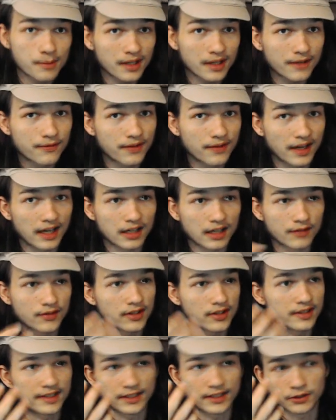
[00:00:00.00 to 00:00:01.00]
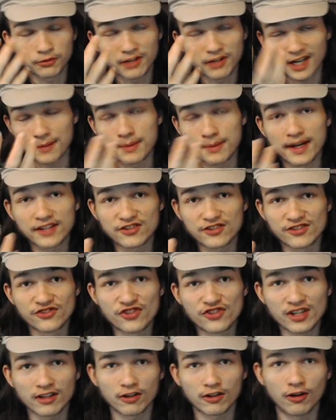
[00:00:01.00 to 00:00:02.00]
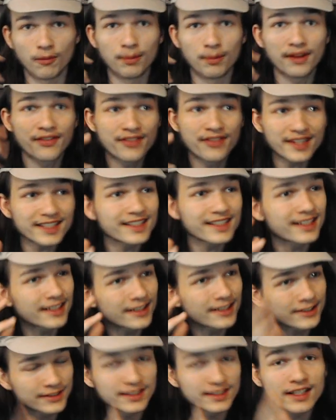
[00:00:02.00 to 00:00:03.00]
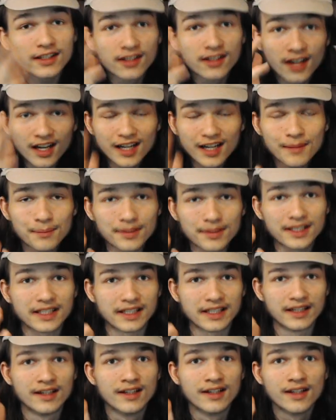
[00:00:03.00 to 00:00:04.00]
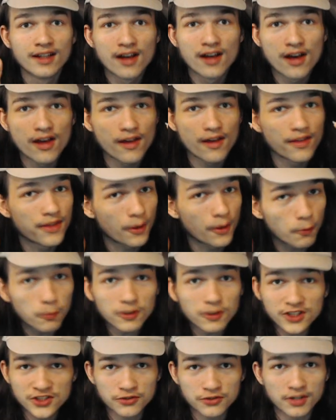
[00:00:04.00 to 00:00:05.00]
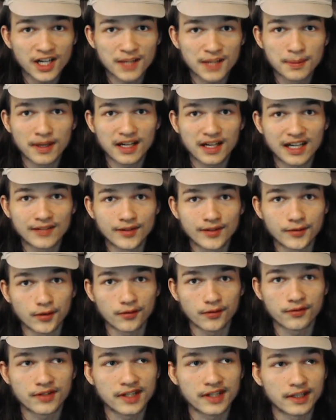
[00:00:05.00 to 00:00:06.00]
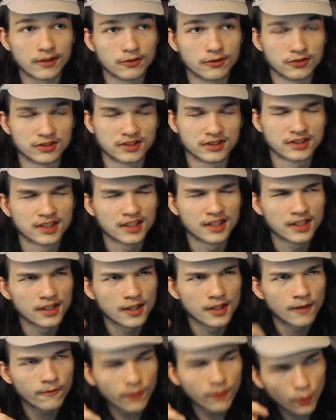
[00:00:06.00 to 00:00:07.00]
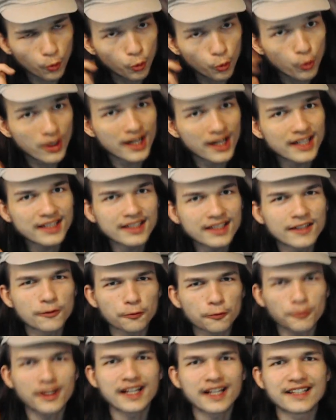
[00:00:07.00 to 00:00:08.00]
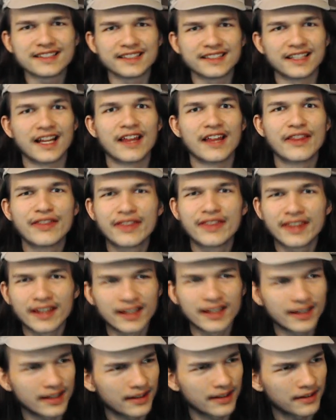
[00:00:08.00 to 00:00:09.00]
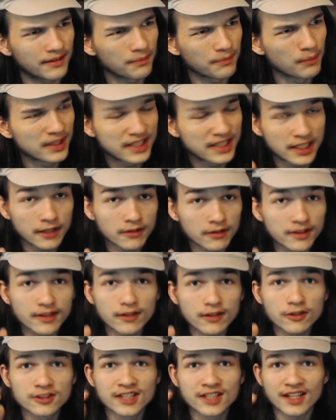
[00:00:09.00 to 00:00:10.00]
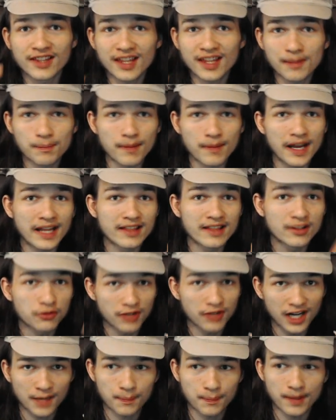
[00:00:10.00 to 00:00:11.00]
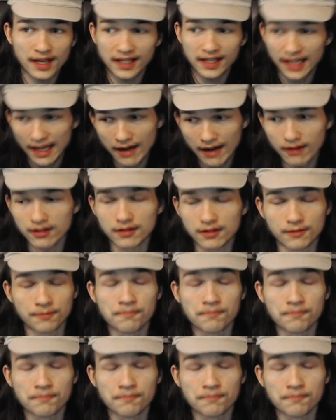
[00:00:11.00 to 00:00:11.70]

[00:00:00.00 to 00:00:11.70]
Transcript: fan of using trackpads in general, but this is gotta be the worst trackpad I've ever used. For one reason, the materials that they made the trackpad out of.